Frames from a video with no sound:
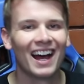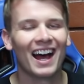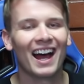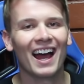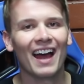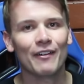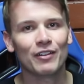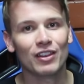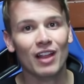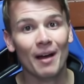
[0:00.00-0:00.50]

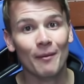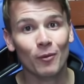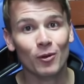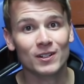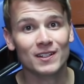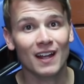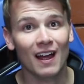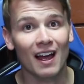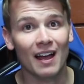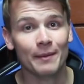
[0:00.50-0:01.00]
I have a lot
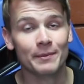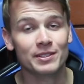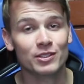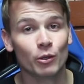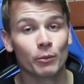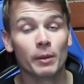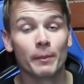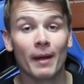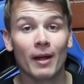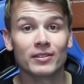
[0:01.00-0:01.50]
more time,
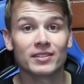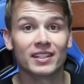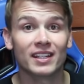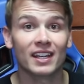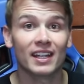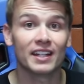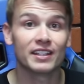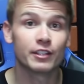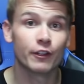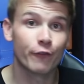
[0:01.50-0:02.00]
so I'm about to
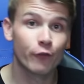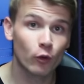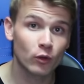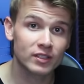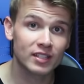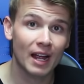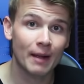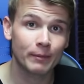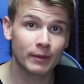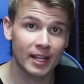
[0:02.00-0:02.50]
get into
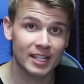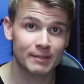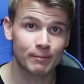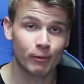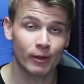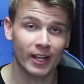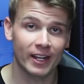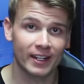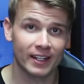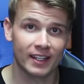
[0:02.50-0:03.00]
full-time Let's
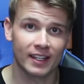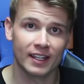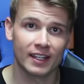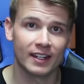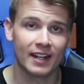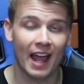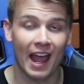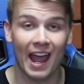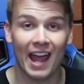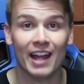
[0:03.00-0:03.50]
Playing
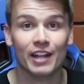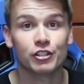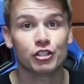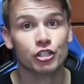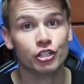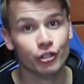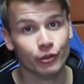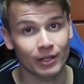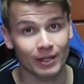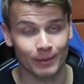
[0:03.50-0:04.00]
again and
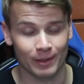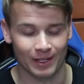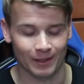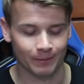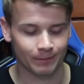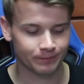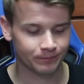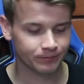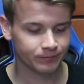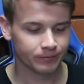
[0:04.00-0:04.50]
streaming.